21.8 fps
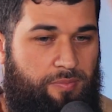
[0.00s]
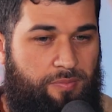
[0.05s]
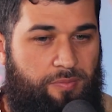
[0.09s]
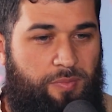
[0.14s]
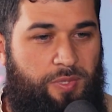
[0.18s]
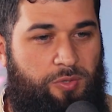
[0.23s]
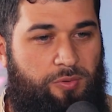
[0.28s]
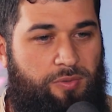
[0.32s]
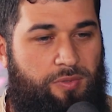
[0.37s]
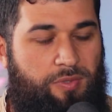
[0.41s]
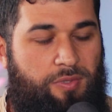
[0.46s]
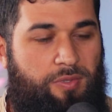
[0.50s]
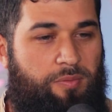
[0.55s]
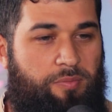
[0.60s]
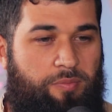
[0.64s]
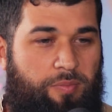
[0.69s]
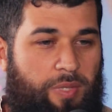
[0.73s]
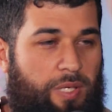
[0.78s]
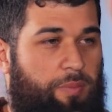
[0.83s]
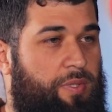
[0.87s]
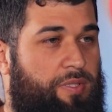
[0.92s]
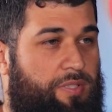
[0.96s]
between
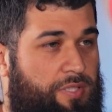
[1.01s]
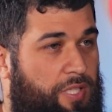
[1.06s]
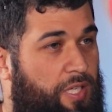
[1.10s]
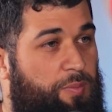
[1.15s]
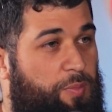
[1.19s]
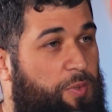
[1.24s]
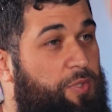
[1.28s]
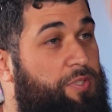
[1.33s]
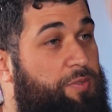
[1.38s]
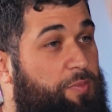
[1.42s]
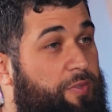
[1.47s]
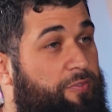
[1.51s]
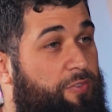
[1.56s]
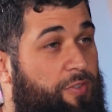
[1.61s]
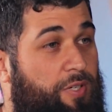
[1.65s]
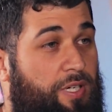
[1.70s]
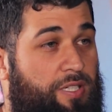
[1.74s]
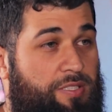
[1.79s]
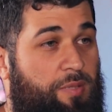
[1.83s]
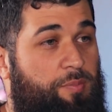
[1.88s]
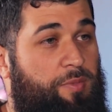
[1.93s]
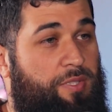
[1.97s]
maybe 10 books before
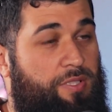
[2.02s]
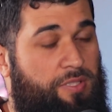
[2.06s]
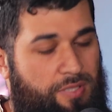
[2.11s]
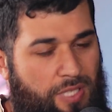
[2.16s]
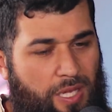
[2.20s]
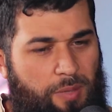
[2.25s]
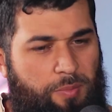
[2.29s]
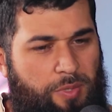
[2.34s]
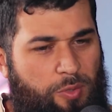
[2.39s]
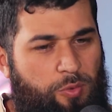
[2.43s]
I accepted Islam.